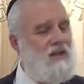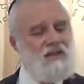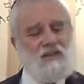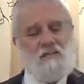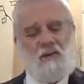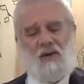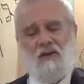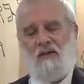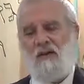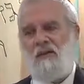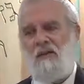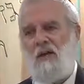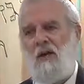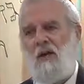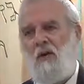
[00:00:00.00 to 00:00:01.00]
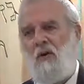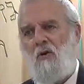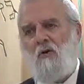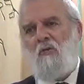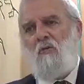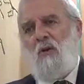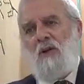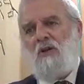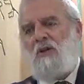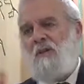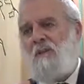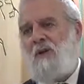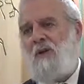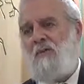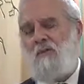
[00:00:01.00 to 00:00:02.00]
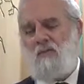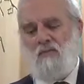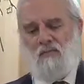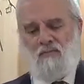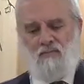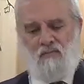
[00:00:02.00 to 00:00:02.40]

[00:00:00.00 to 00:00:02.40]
His abilities. Look what Hashem can do.